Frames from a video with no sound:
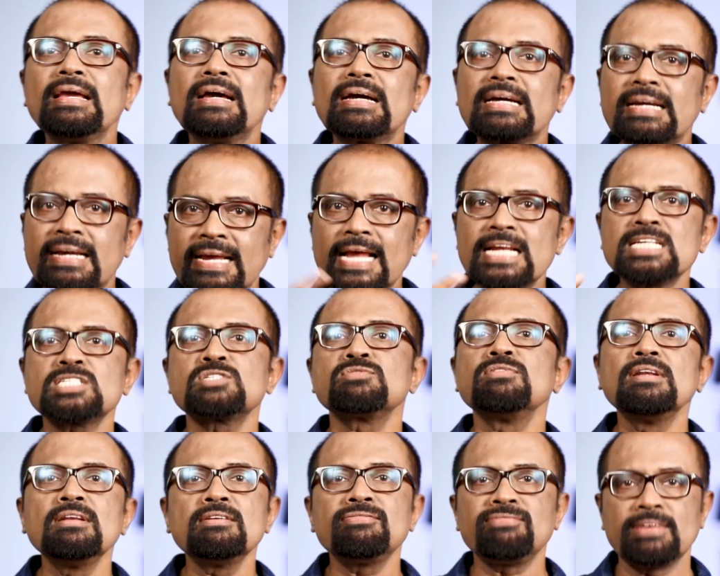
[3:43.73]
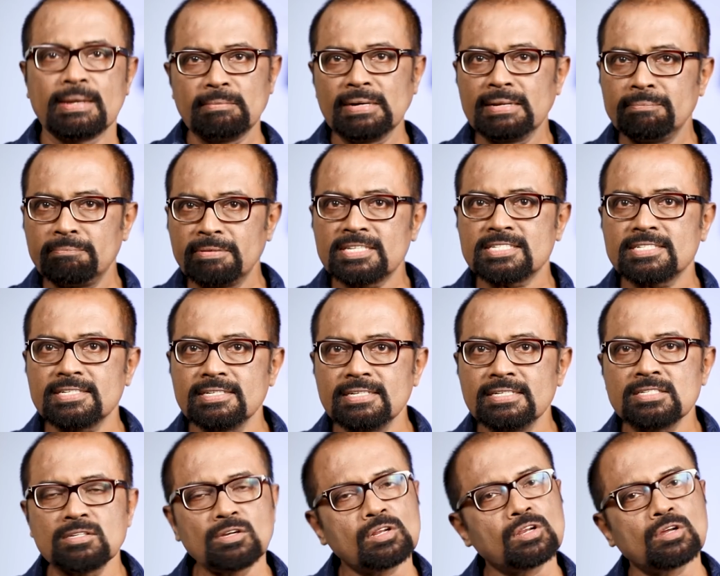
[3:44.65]
a casual family
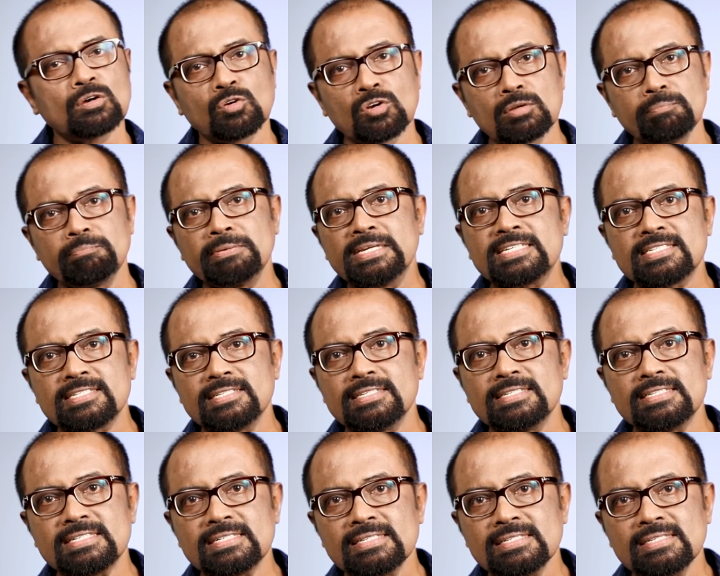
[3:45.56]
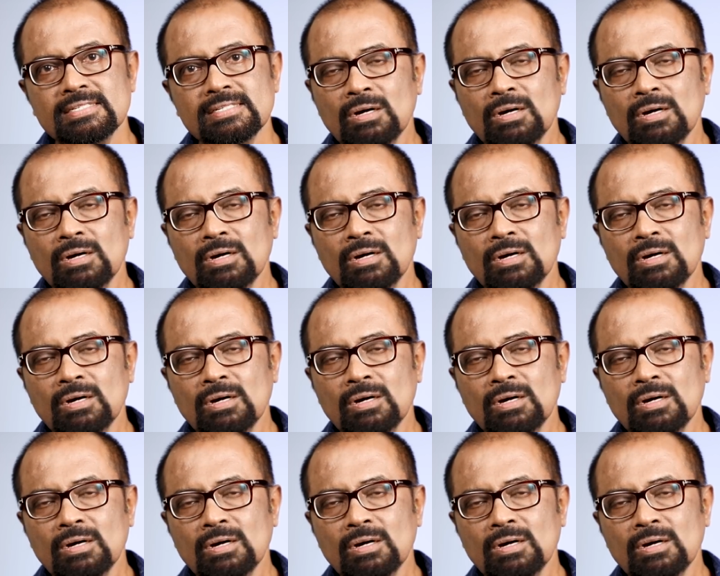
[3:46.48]
pictures or a group pictures